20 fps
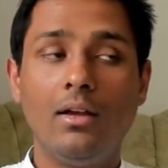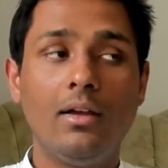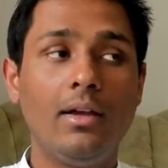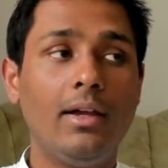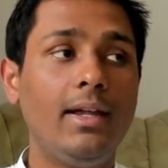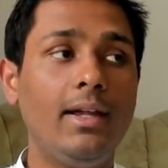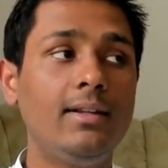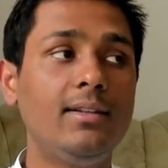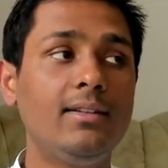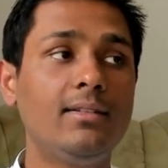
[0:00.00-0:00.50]

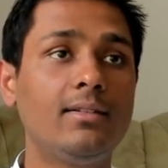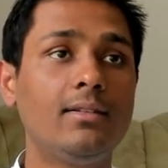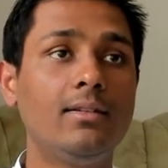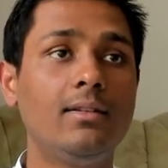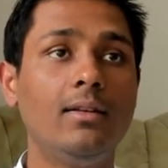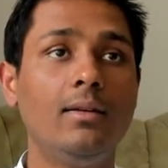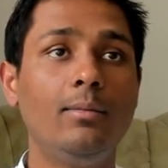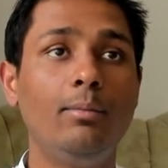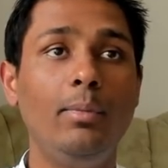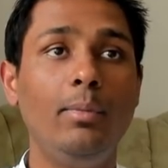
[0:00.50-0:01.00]
It is
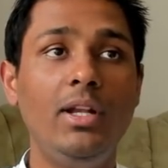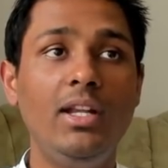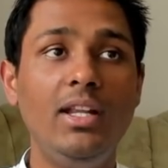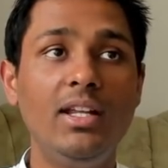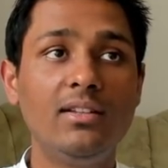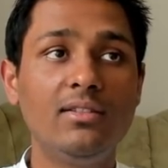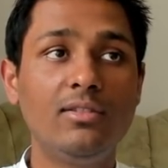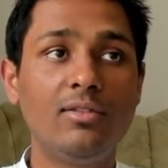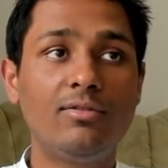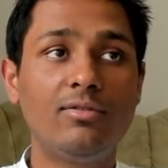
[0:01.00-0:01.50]

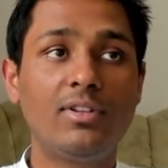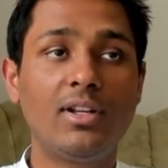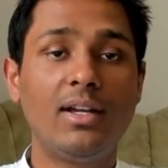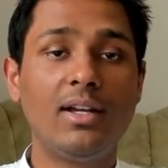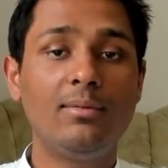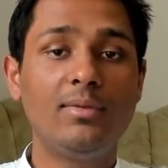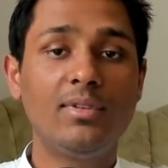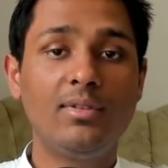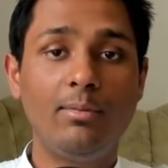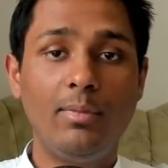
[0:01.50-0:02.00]
millions of
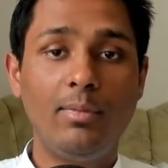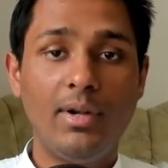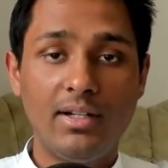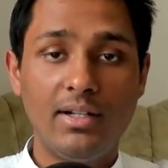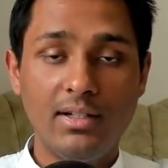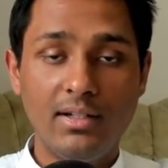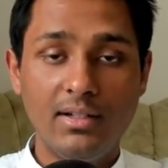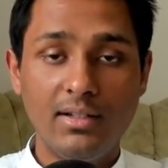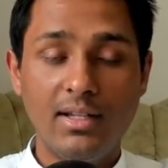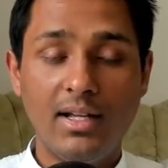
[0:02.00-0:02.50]
times
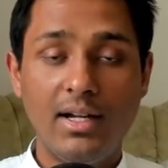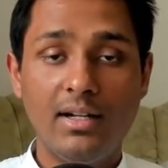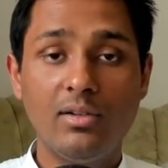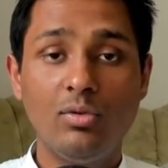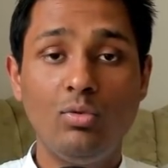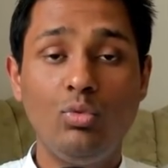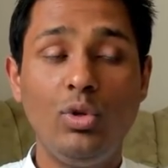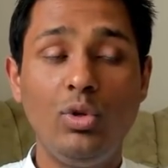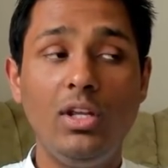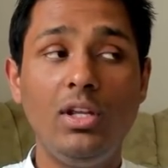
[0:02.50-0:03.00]
better that
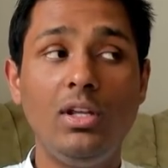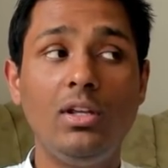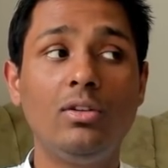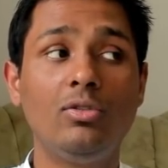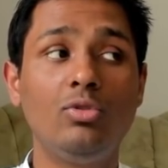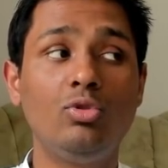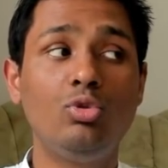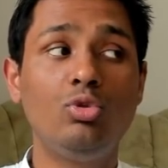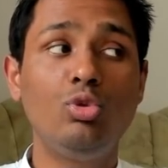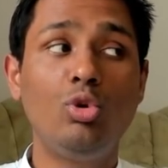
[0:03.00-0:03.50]
we
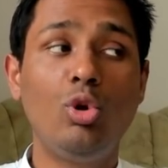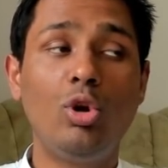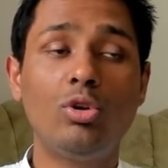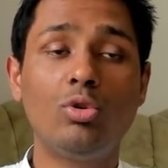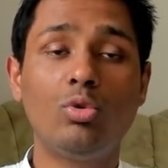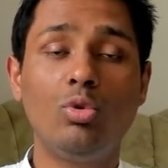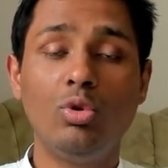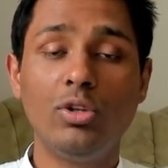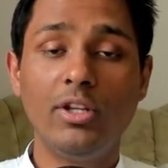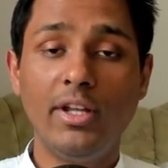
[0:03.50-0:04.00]
do not
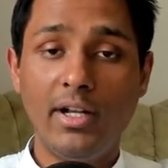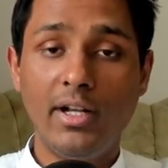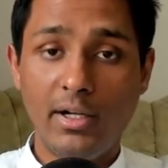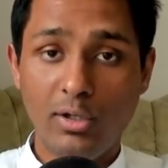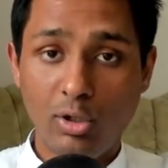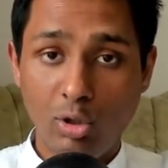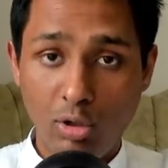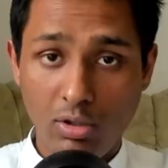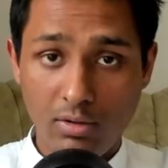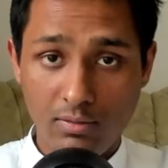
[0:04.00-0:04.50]
go there
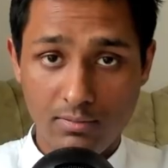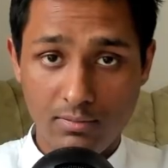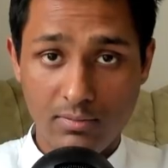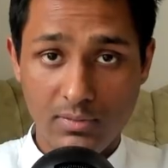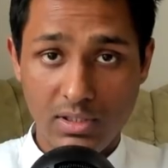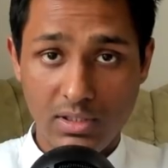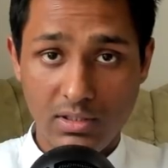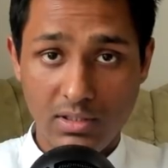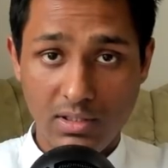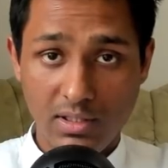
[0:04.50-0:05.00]
at all.
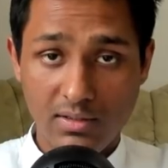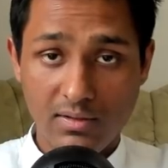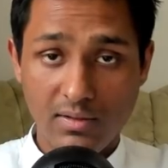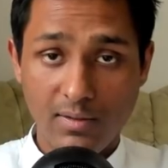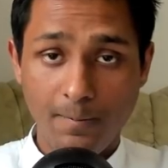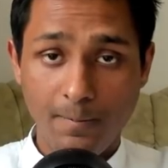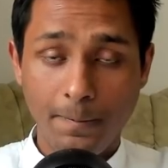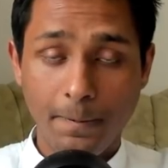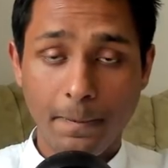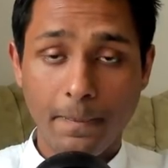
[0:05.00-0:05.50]
Yes,
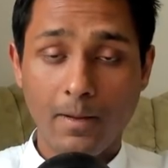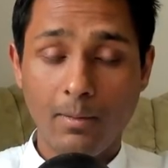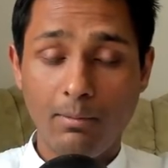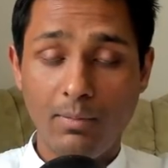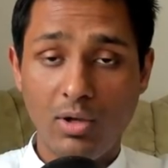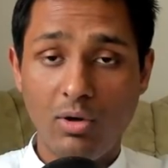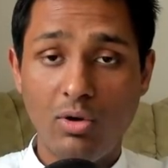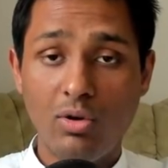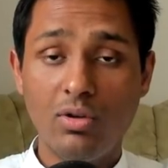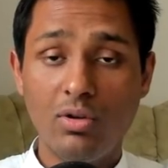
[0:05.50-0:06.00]

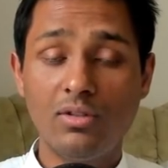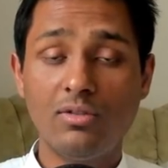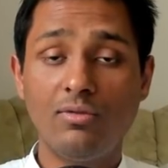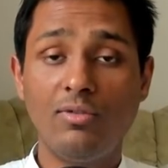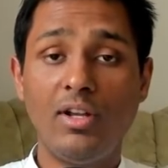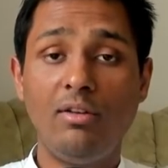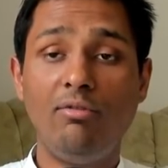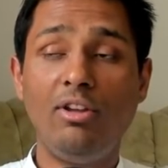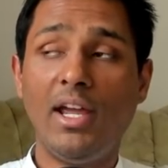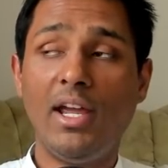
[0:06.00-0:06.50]
because
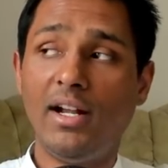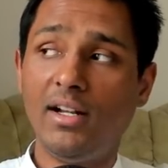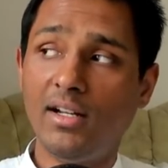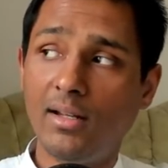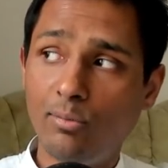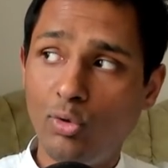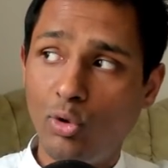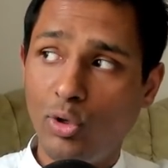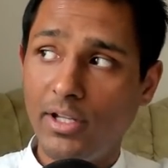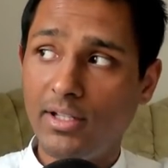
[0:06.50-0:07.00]
when we end
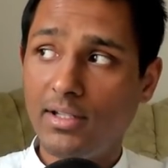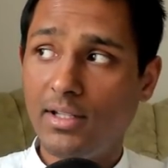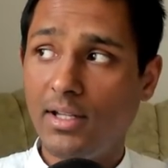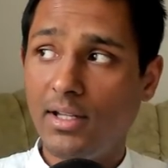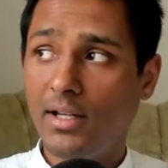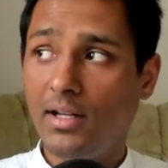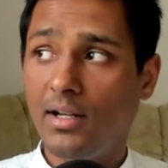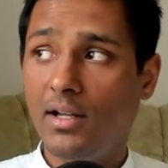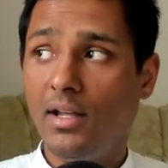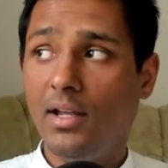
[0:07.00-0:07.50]
up going
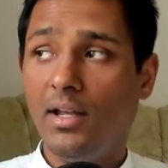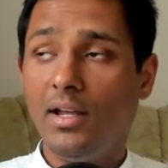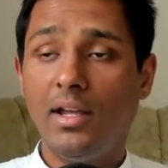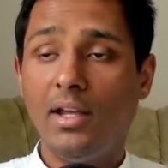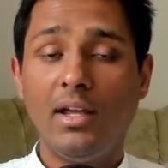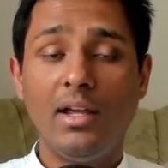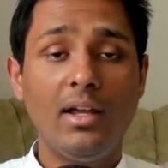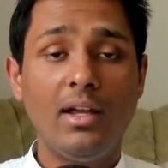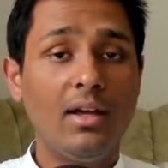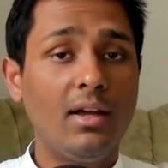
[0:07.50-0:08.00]
there,
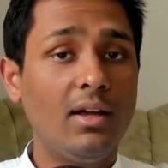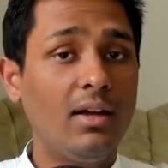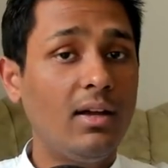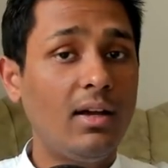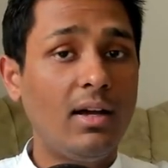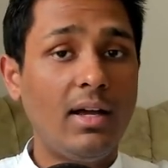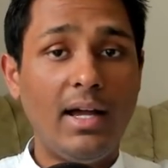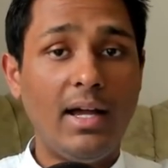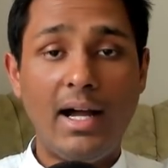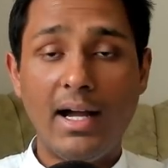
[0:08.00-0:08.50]

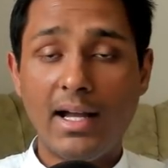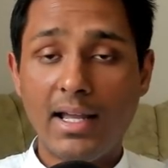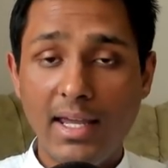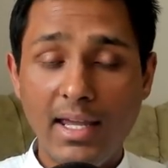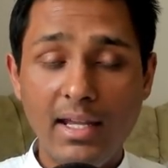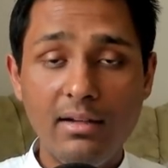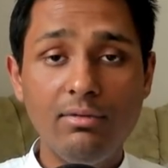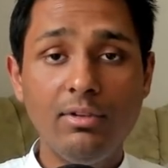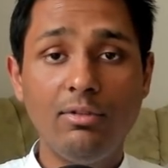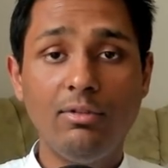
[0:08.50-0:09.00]

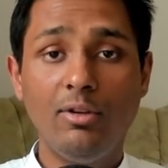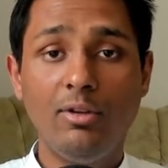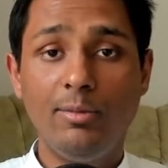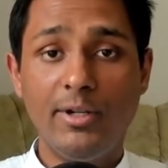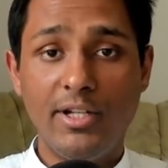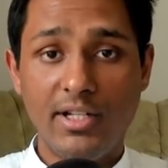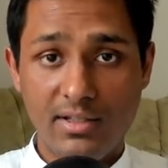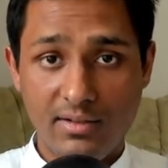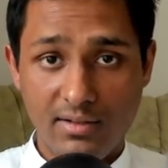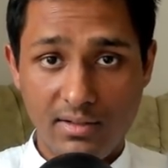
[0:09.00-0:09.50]
again we will be
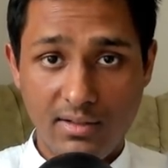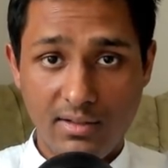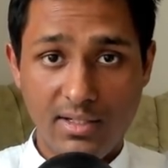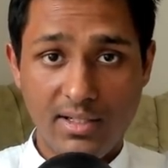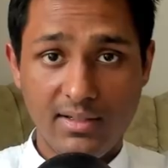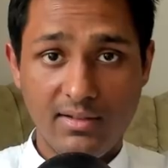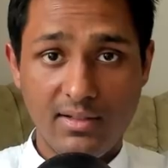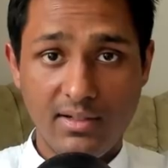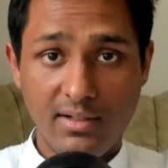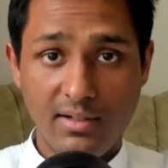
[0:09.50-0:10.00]

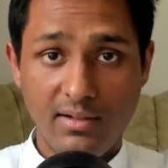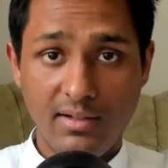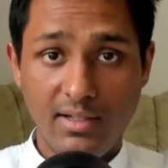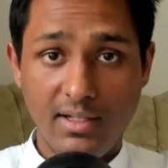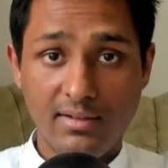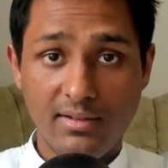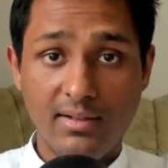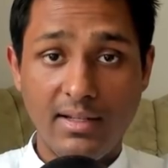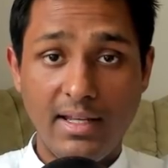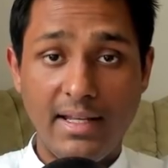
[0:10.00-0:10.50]
tested.
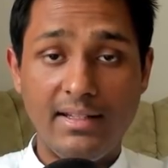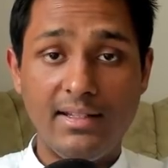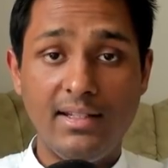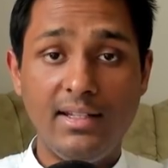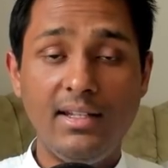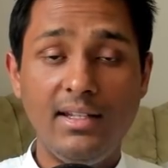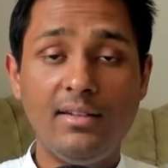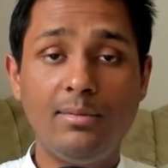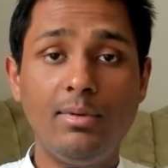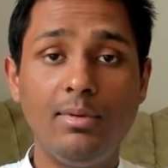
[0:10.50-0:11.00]
Yes, and
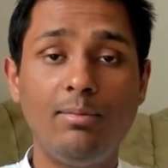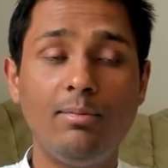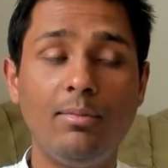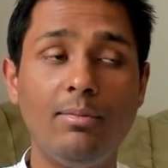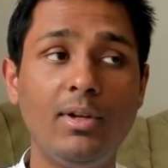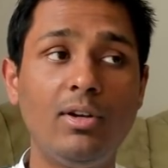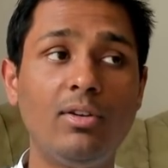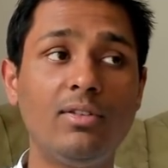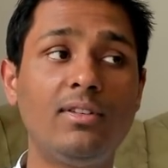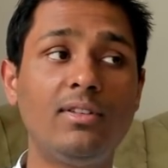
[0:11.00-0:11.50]
these people,
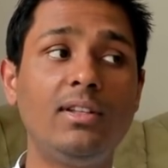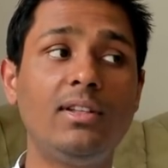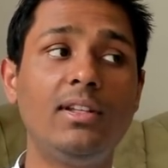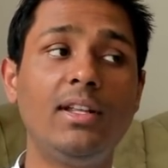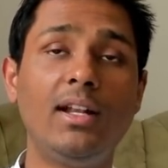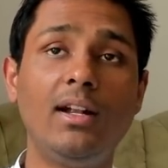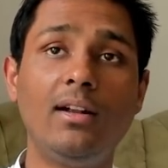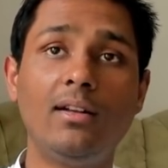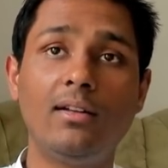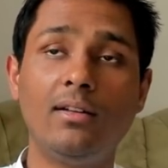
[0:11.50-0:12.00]
because see,
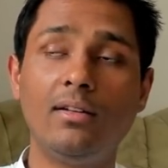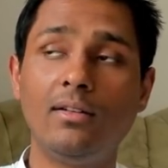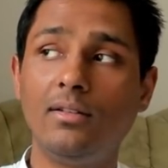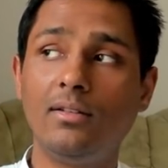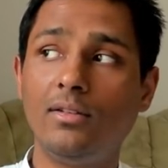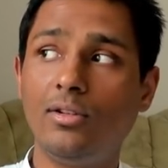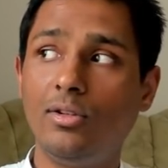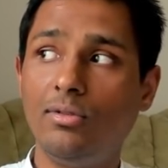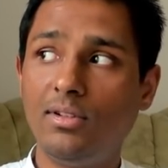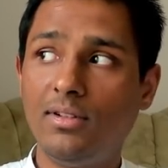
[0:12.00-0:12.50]
there are,
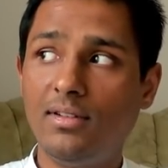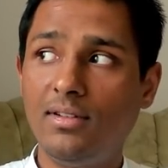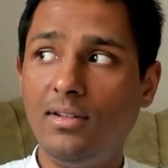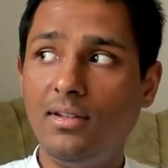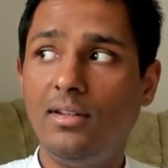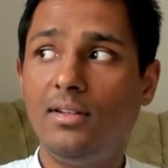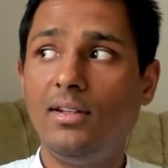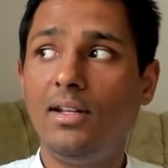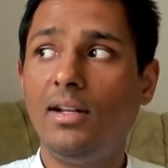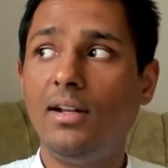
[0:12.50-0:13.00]
you will
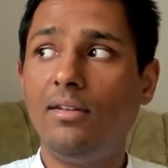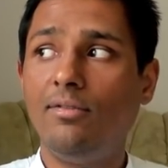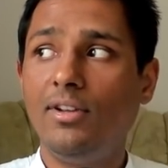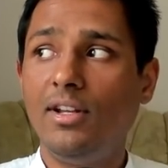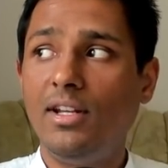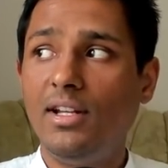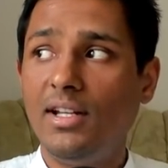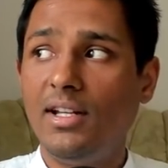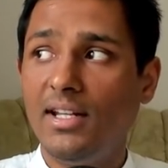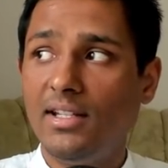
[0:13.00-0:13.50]
see there are
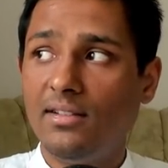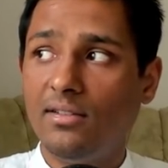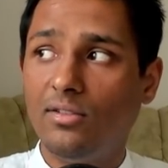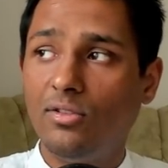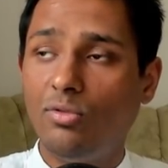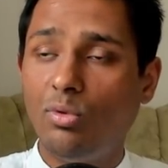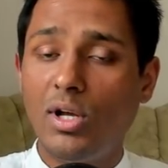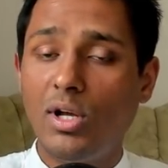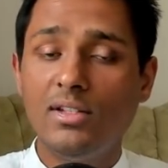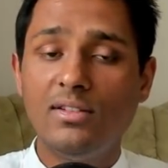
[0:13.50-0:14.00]
very less
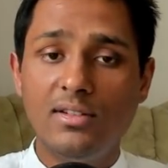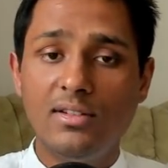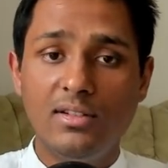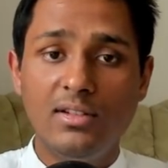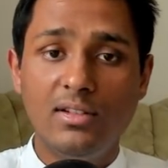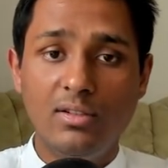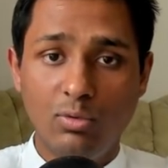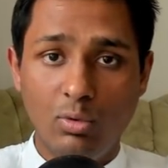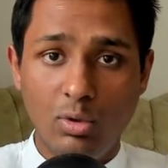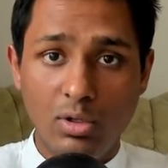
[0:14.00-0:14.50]
swans in
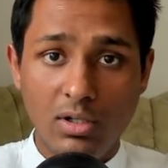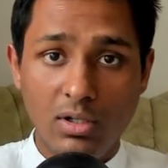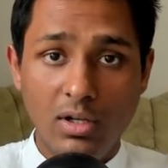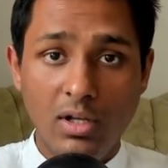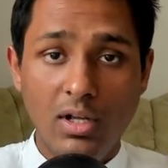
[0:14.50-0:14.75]
this world,